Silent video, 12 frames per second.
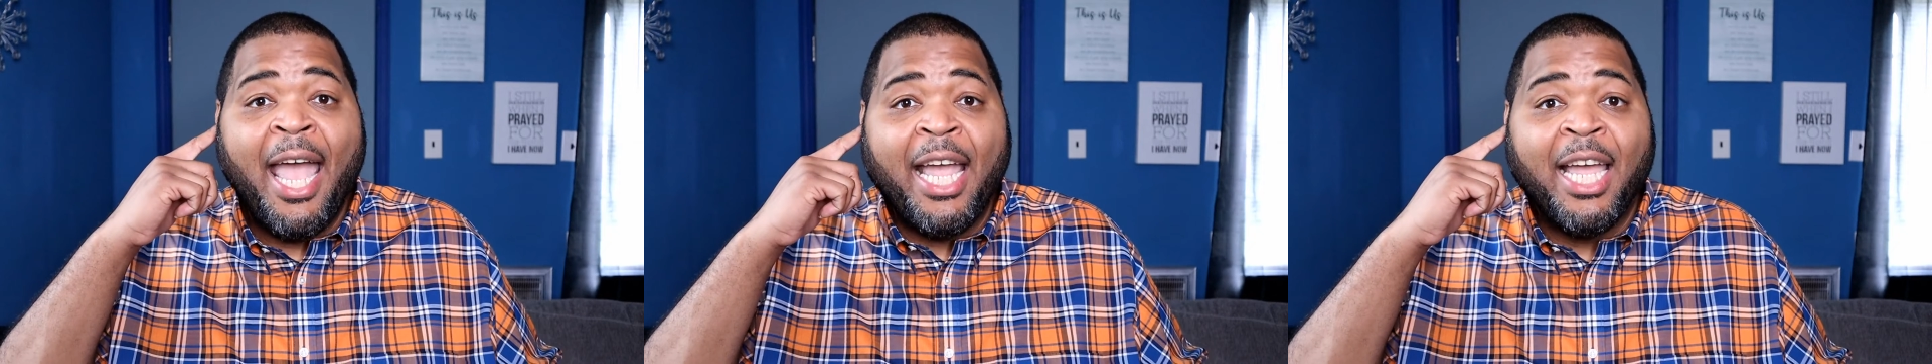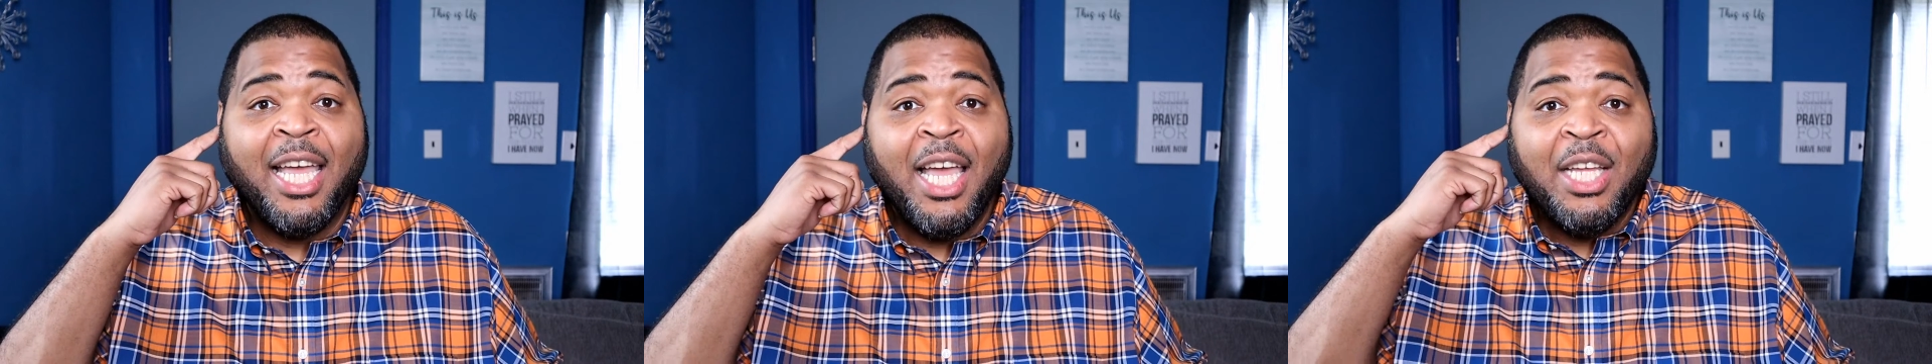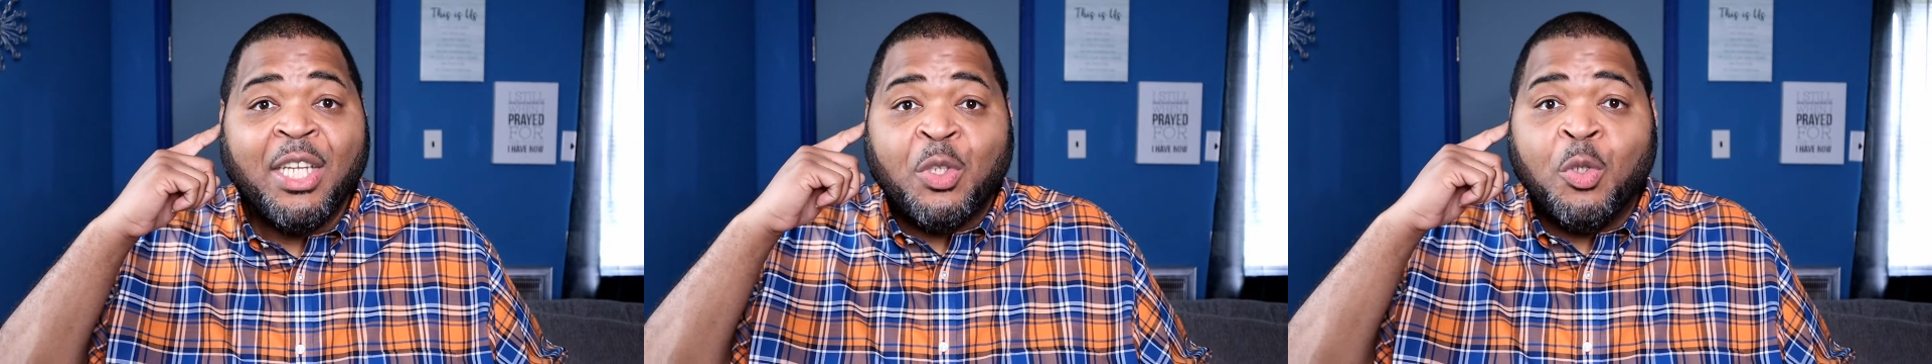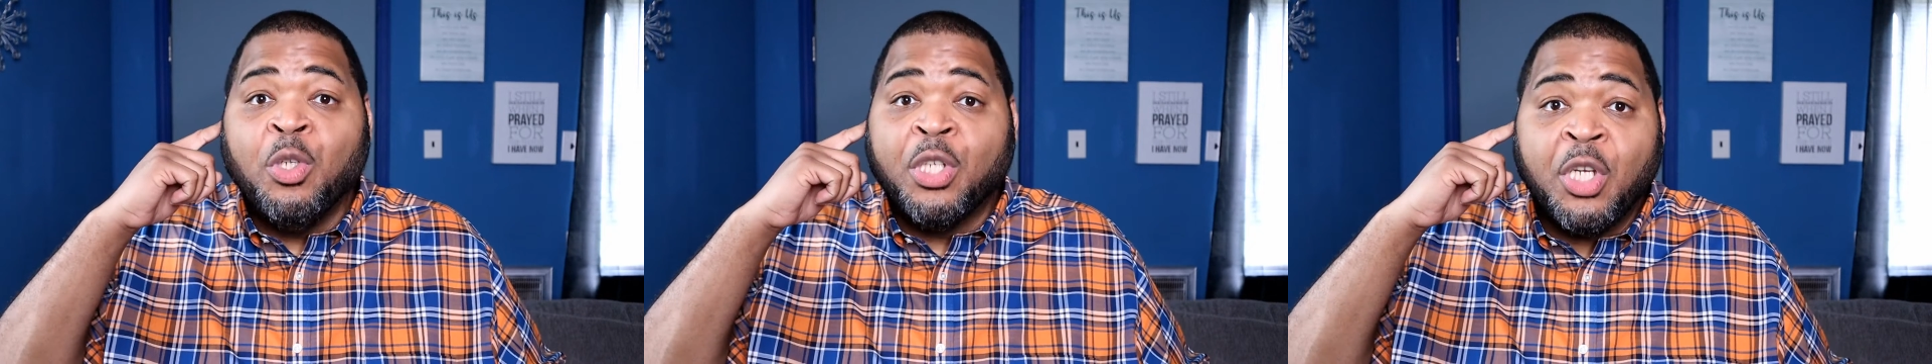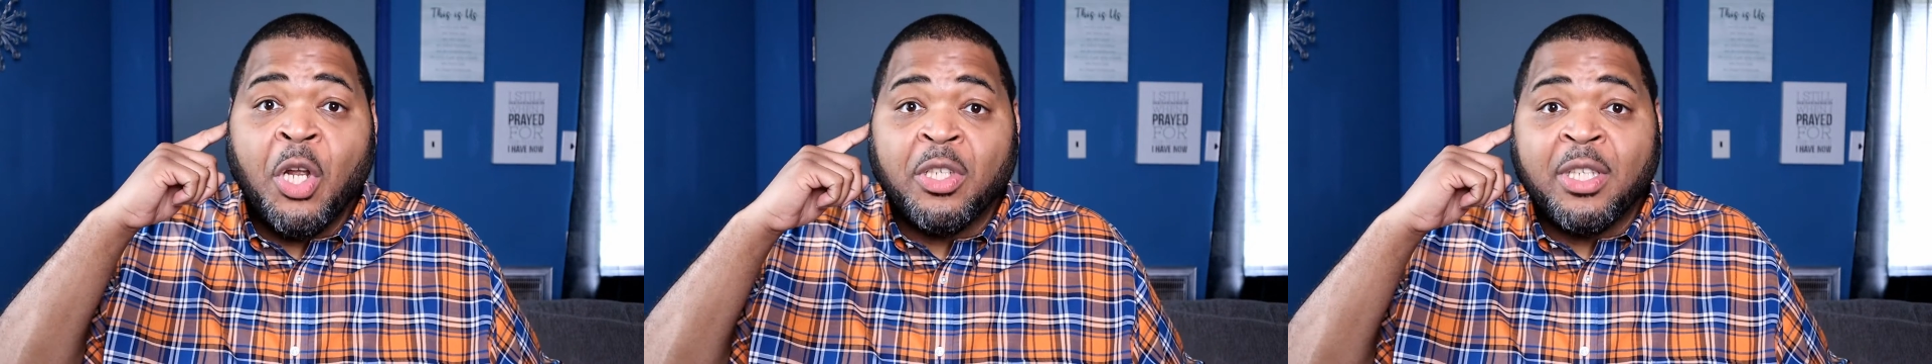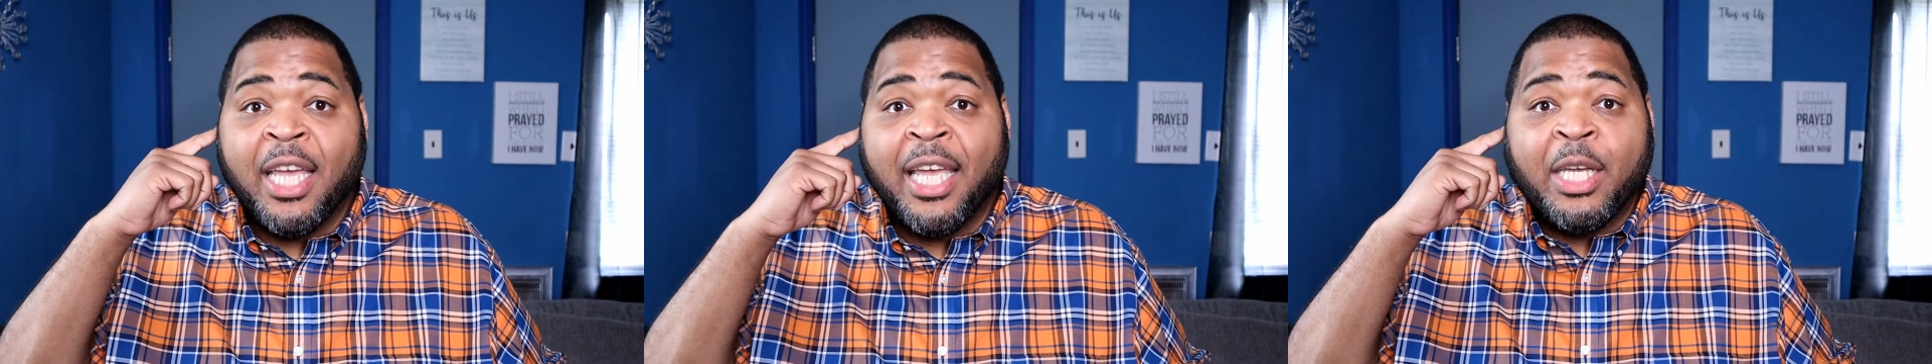hey, do the
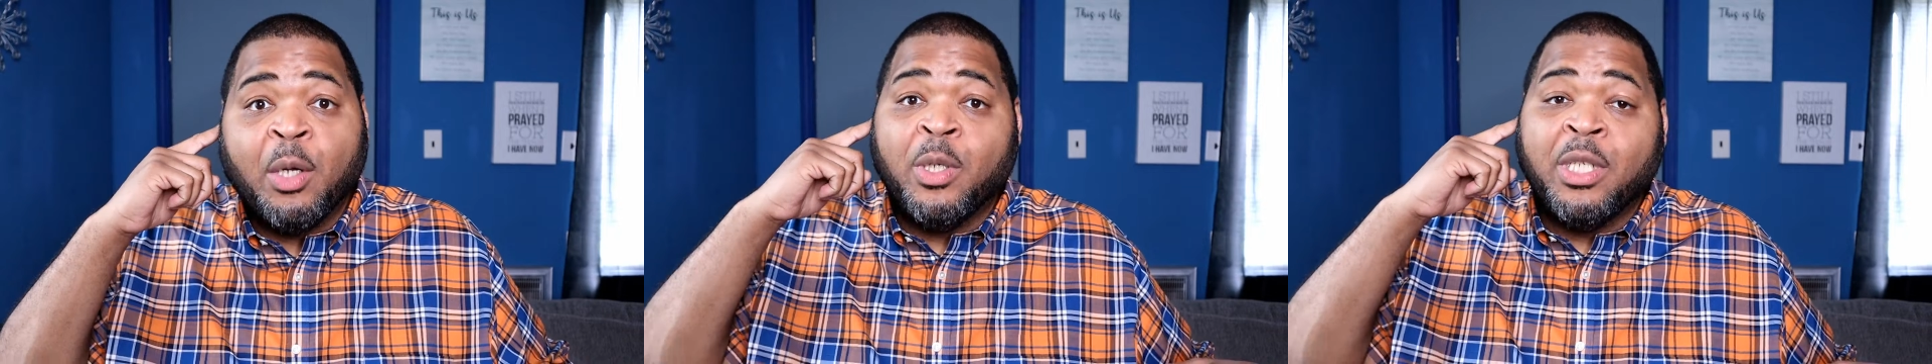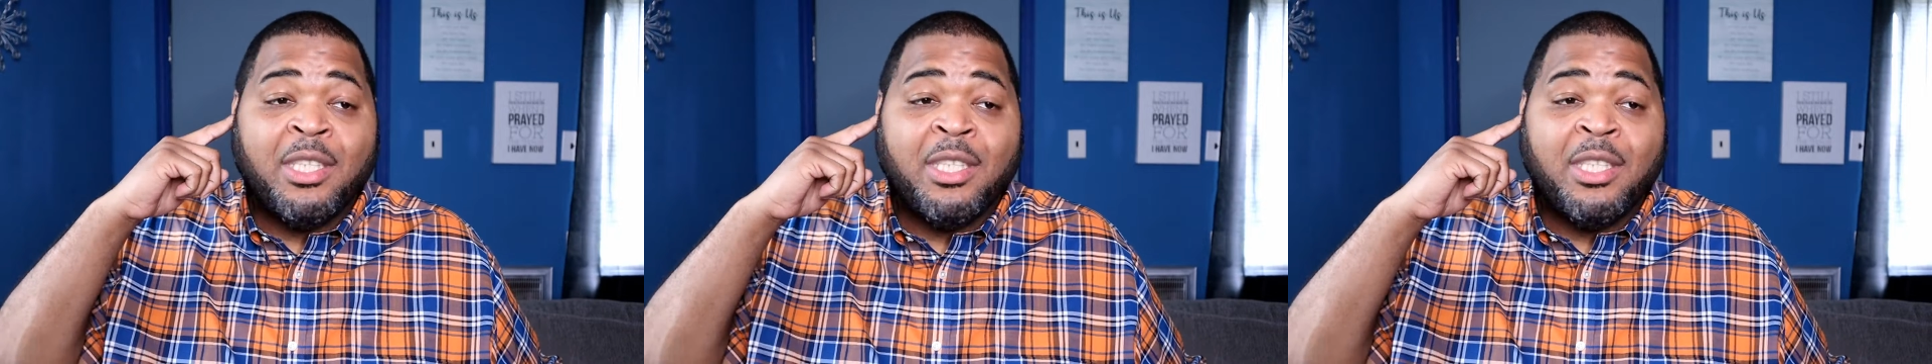church thing.